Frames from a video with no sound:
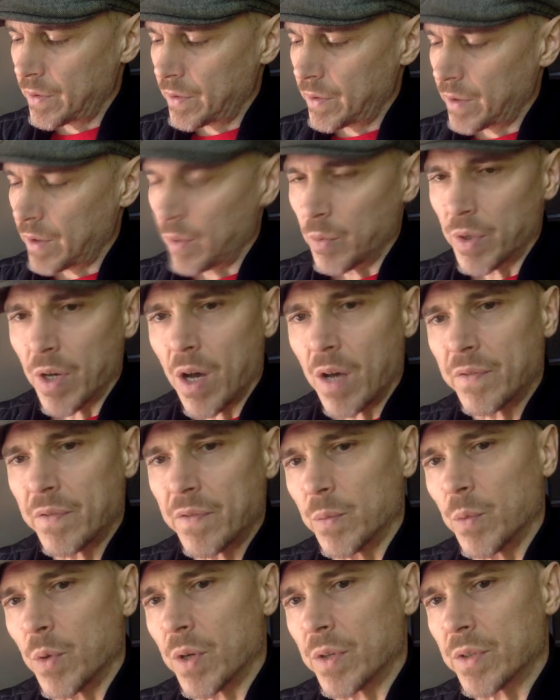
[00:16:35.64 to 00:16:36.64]
And we
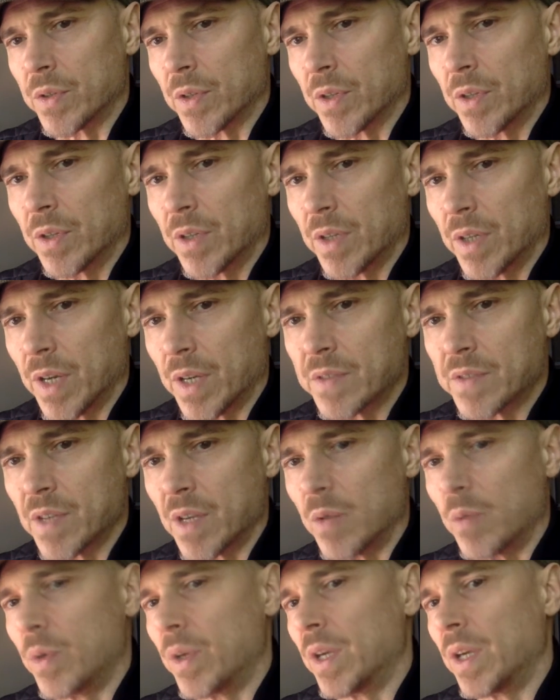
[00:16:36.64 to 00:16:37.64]
often wonder, and I say
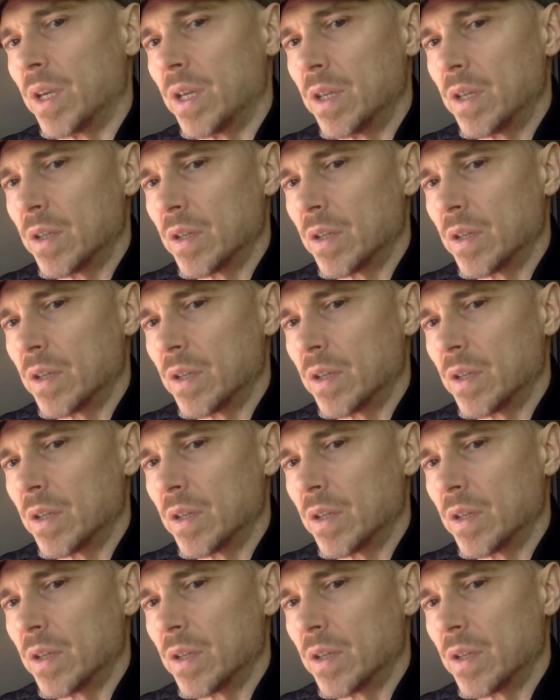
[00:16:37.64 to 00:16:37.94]
we